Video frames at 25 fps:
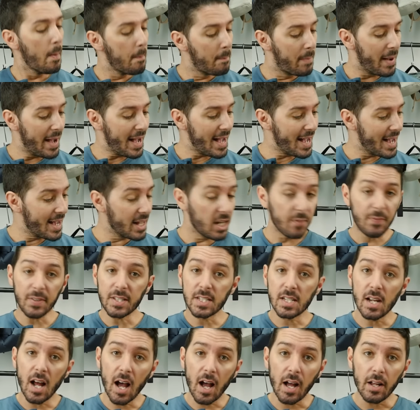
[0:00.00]
but if
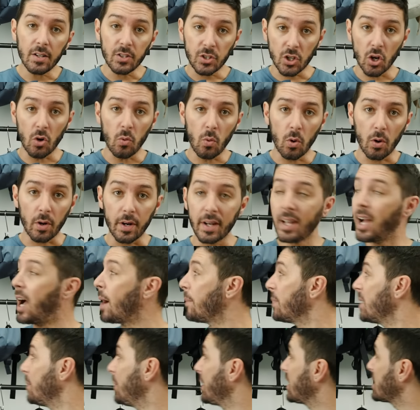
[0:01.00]
it's not, don't worry.
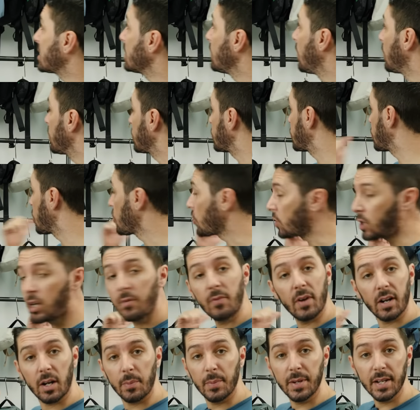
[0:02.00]
I'm gonna make some alternative
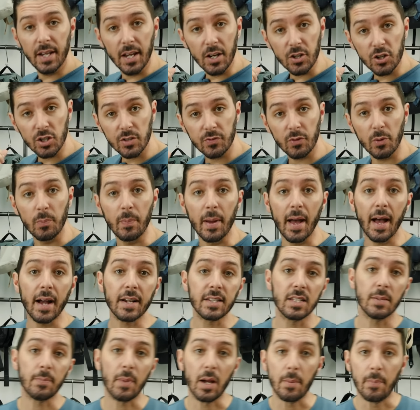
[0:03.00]
recommendations for
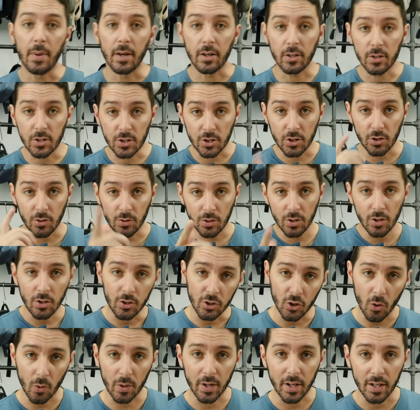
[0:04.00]
bags that might better suit your